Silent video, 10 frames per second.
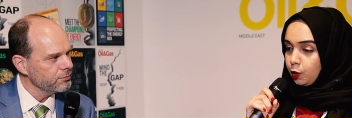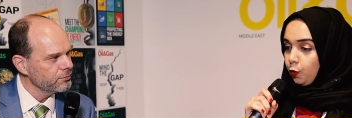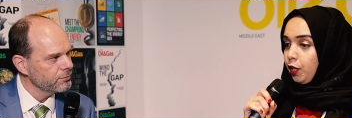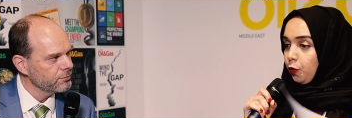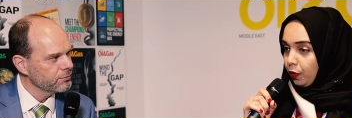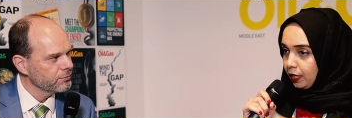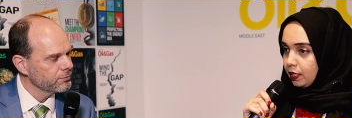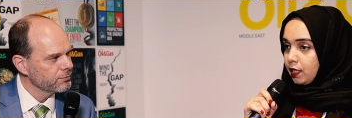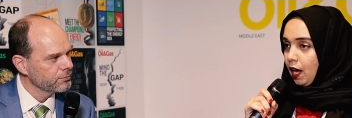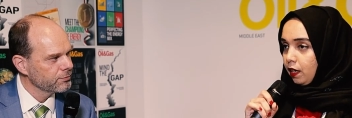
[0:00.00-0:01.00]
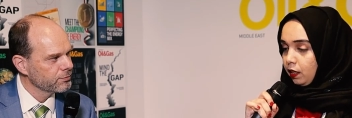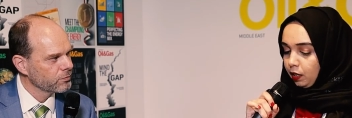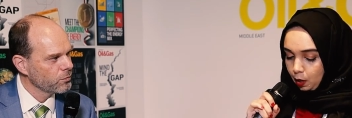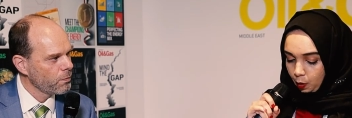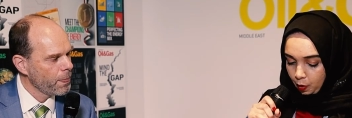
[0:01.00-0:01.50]
Speaker 1: to increase that, you
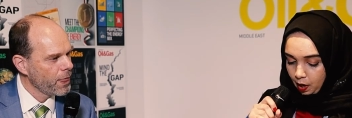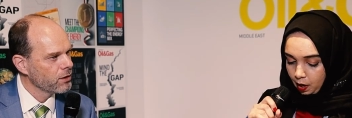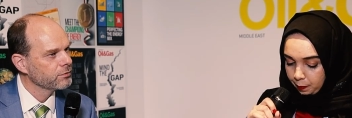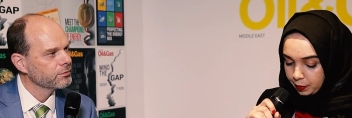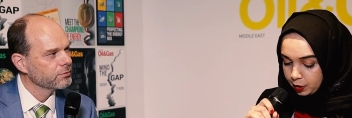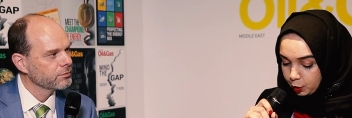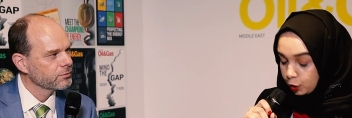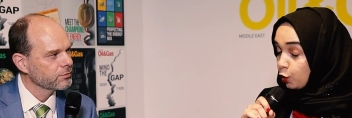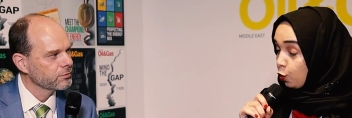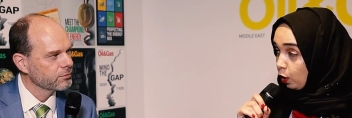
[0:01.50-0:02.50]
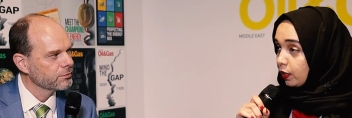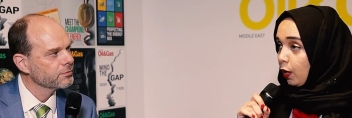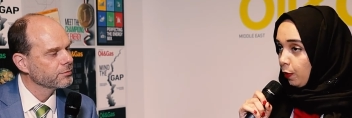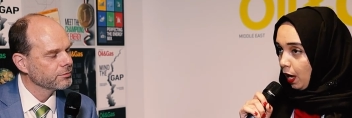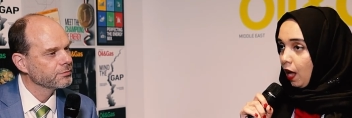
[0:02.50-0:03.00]
know, um, this ensure that
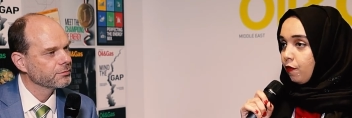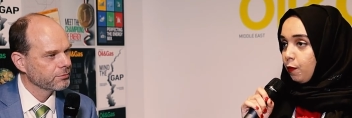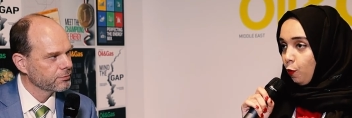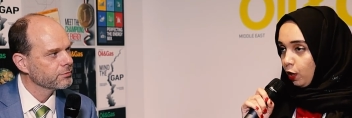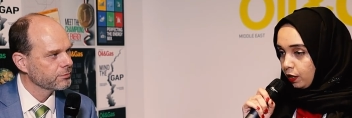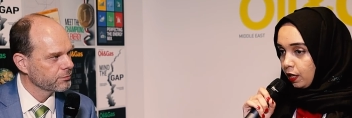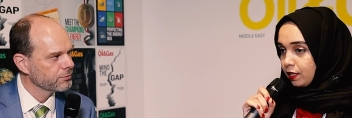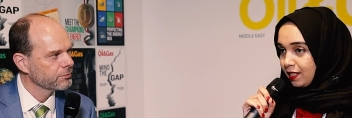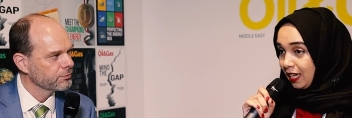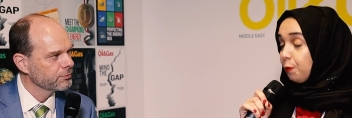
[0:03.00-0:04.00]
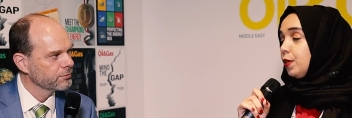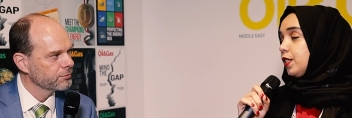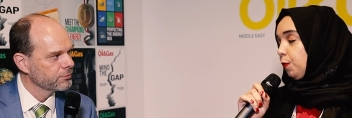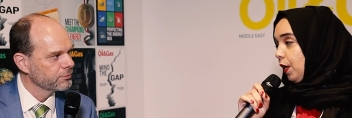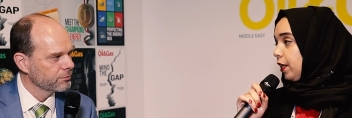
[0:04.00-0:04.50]
we have a more stable
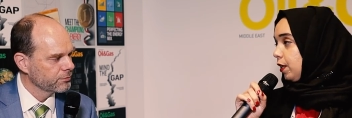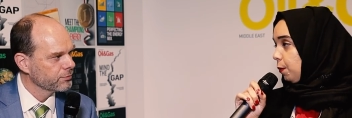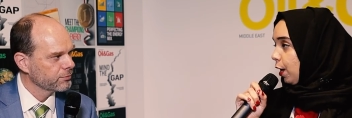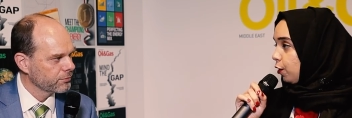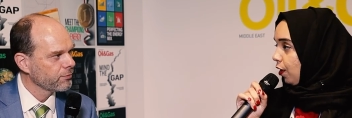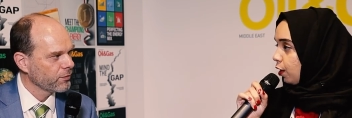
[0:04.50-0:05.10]
supply and demand of